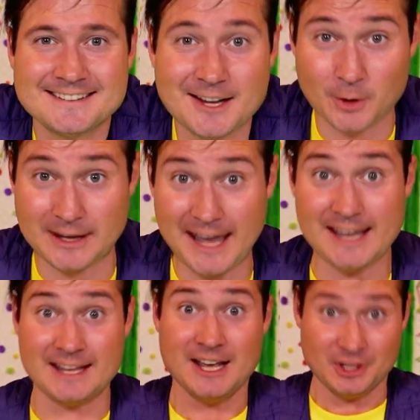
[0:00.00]

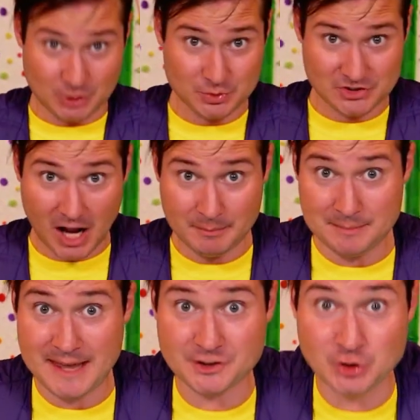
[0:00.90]
Okay, you saw me
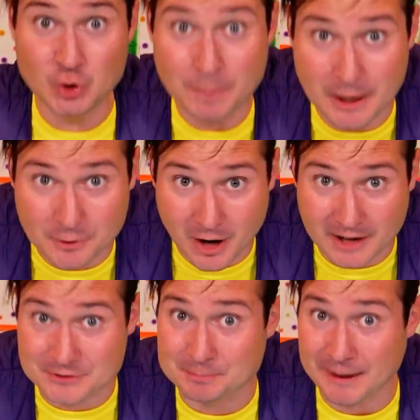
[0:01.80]
make 2 pet
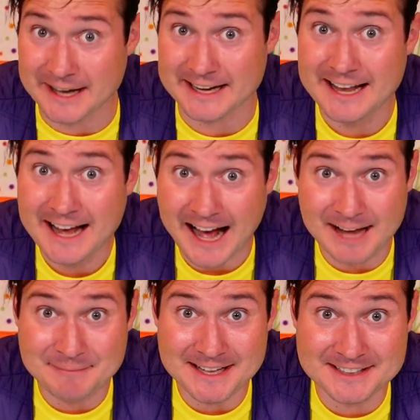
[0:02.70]
rocks, but I
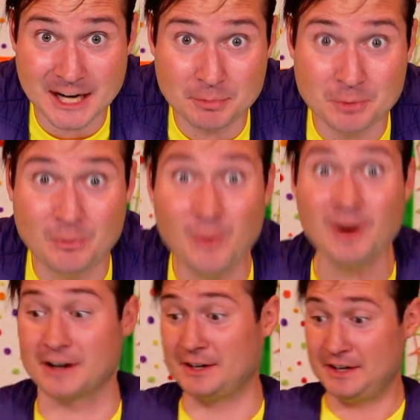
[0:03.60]
made a couple more.